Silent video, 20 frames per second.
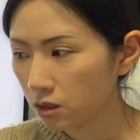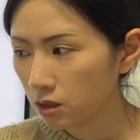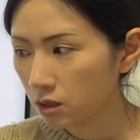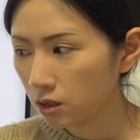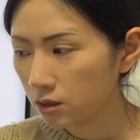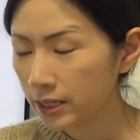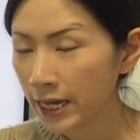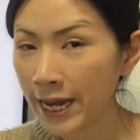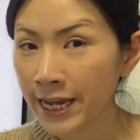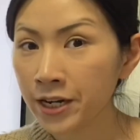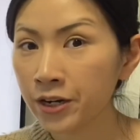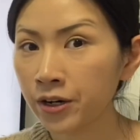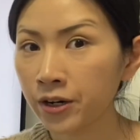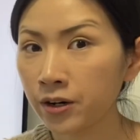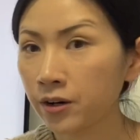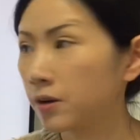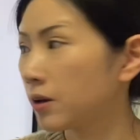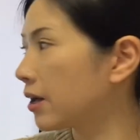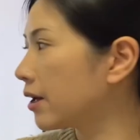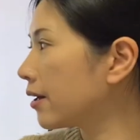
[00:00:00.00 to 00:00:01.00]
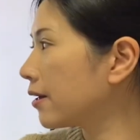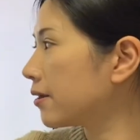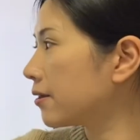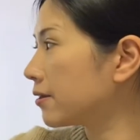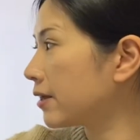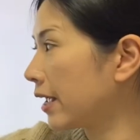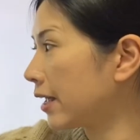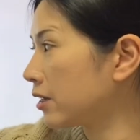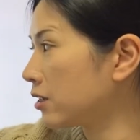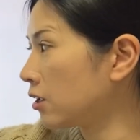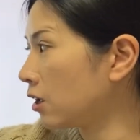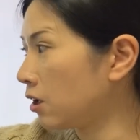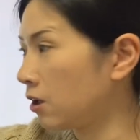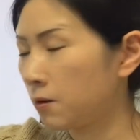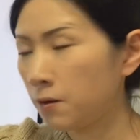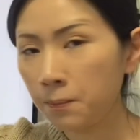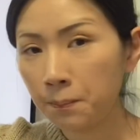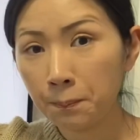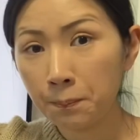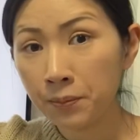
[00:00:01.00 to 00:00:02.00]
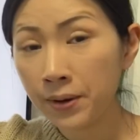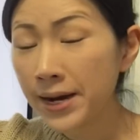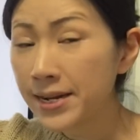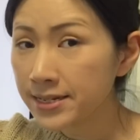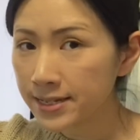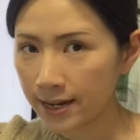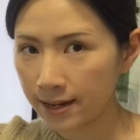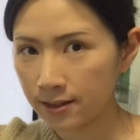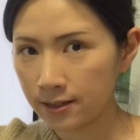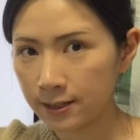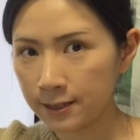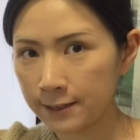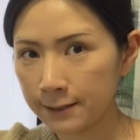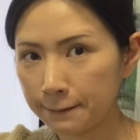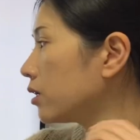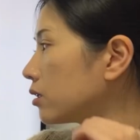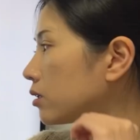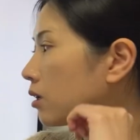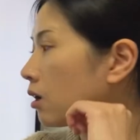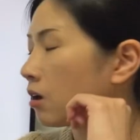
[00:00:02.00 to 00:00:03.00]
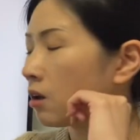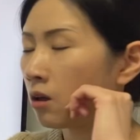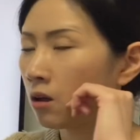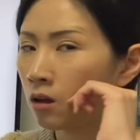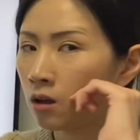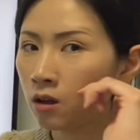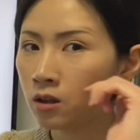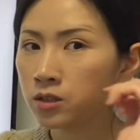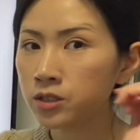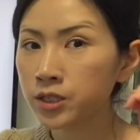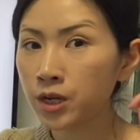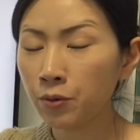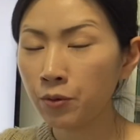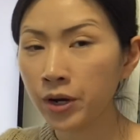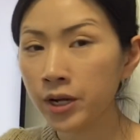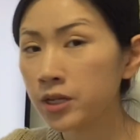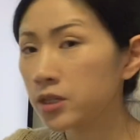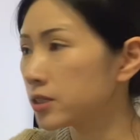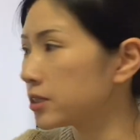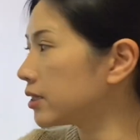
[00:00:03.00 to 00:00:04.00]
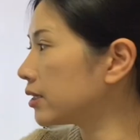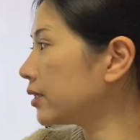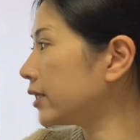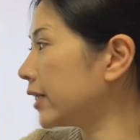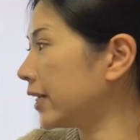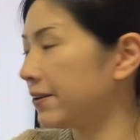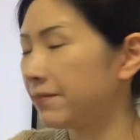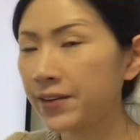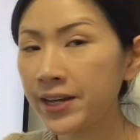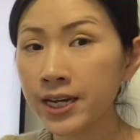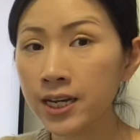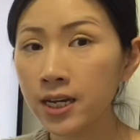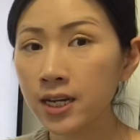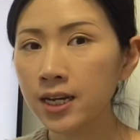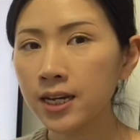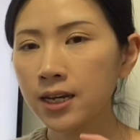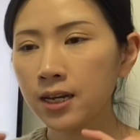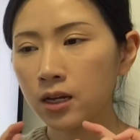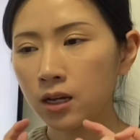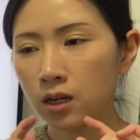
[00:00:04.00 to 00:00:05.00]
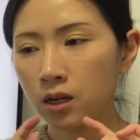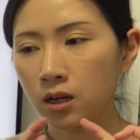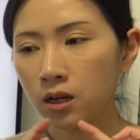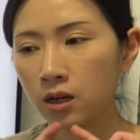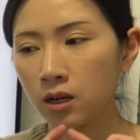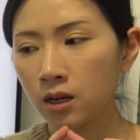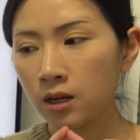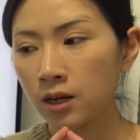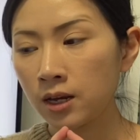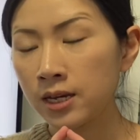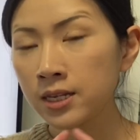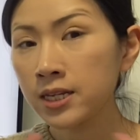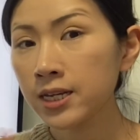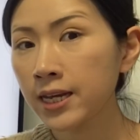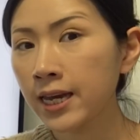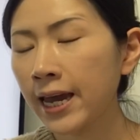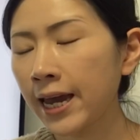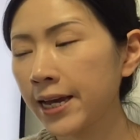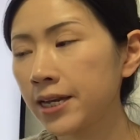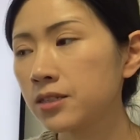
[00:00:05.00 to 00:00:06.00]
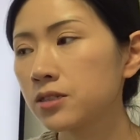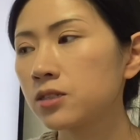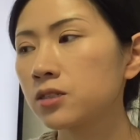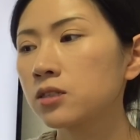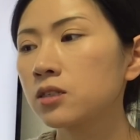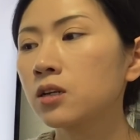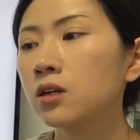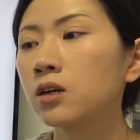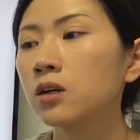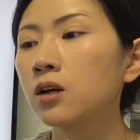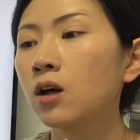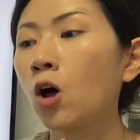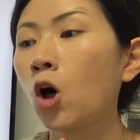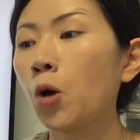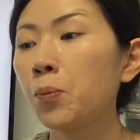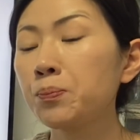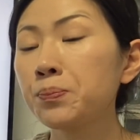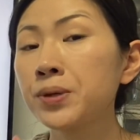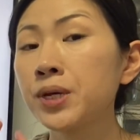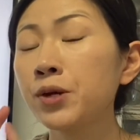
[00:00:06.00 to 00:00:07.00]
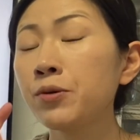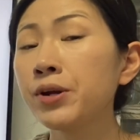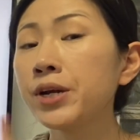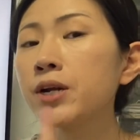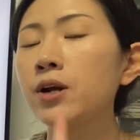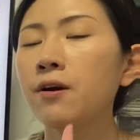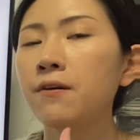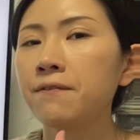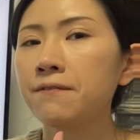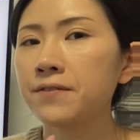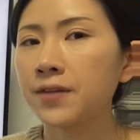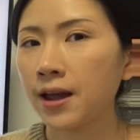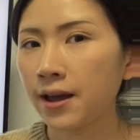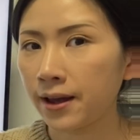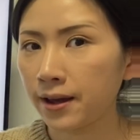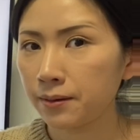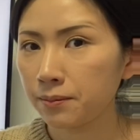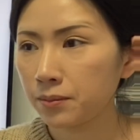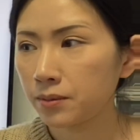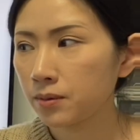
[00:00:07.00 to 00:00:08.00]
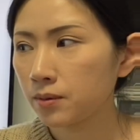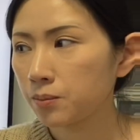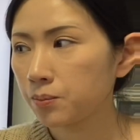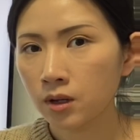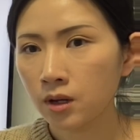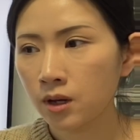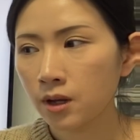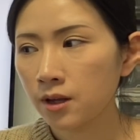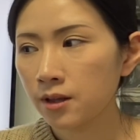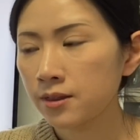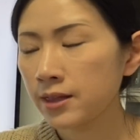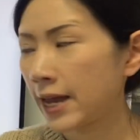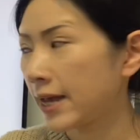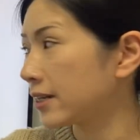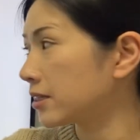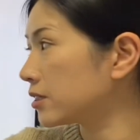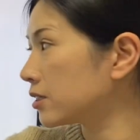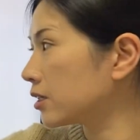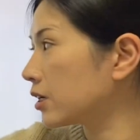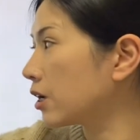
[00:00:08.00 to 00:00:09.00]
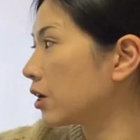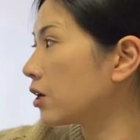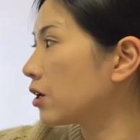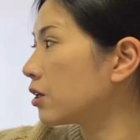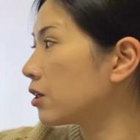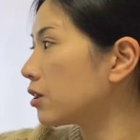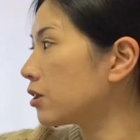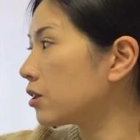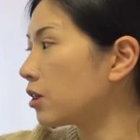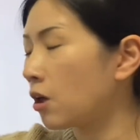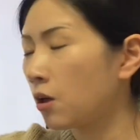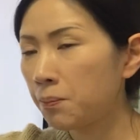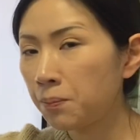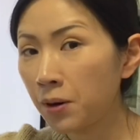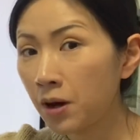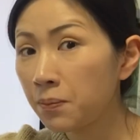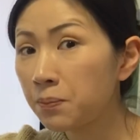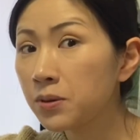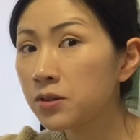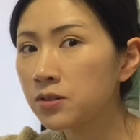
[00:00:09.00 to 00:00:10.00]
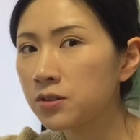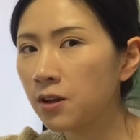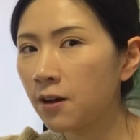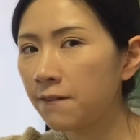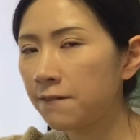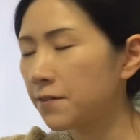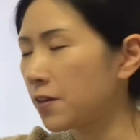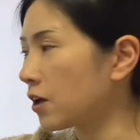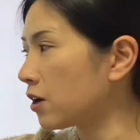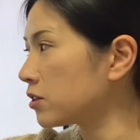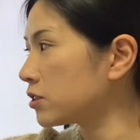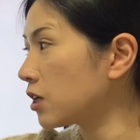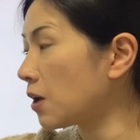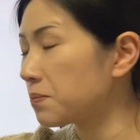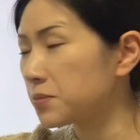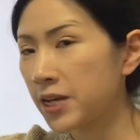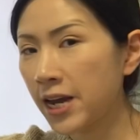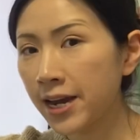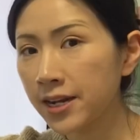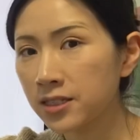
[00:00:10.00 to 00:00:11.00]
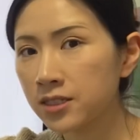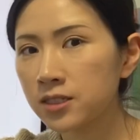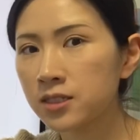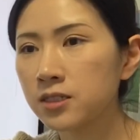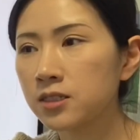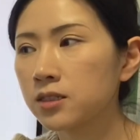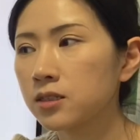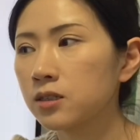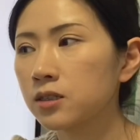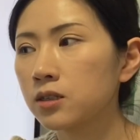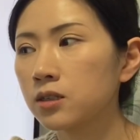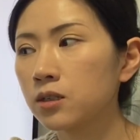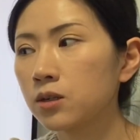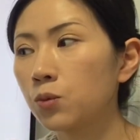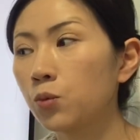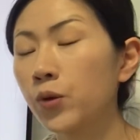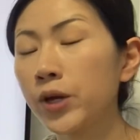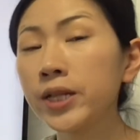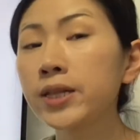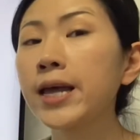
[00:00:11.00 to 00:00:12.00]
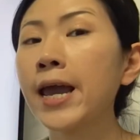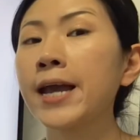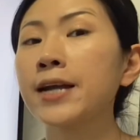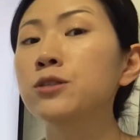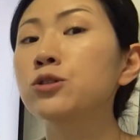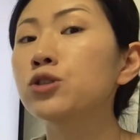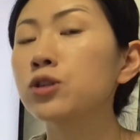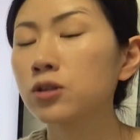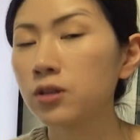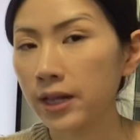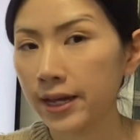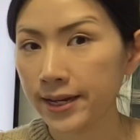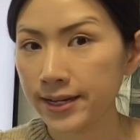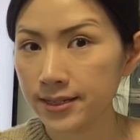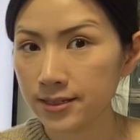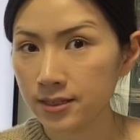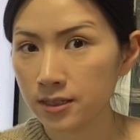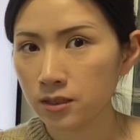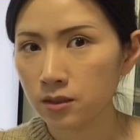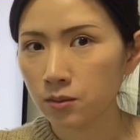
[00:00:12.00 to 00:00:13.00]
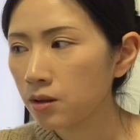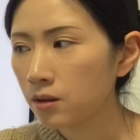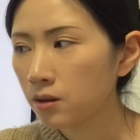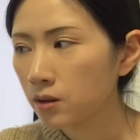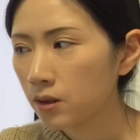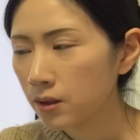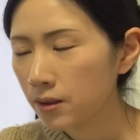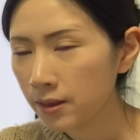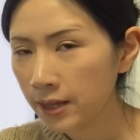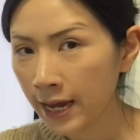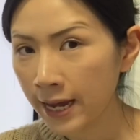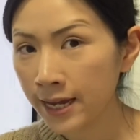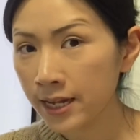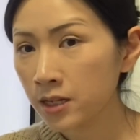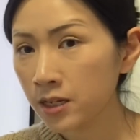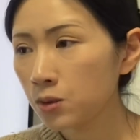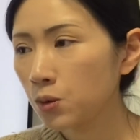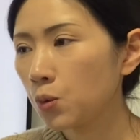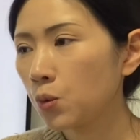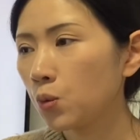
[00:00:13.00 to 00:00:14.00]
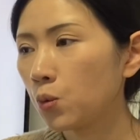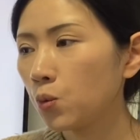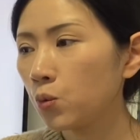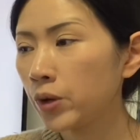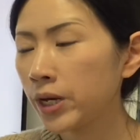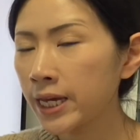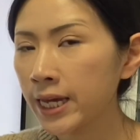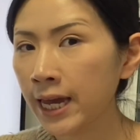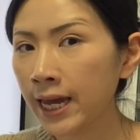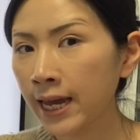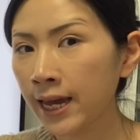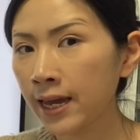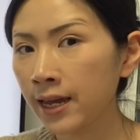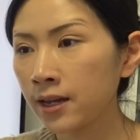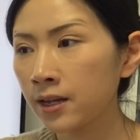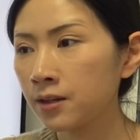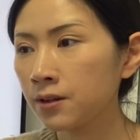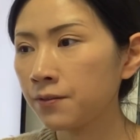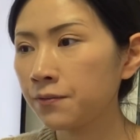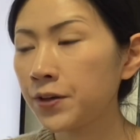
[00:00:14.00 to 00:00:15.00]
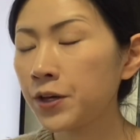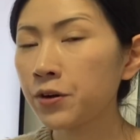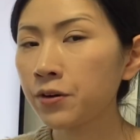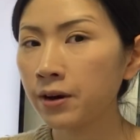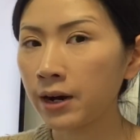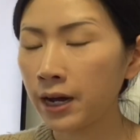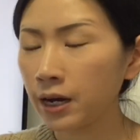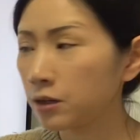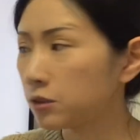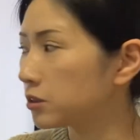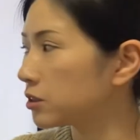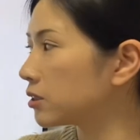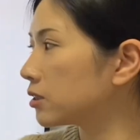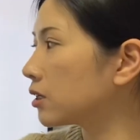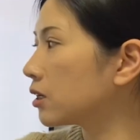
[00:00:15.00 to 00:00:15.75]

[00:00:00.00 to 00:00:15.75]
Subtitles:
later than the present. The gerund living indicates a period of time that the purpose of the subject will. Then we can figure out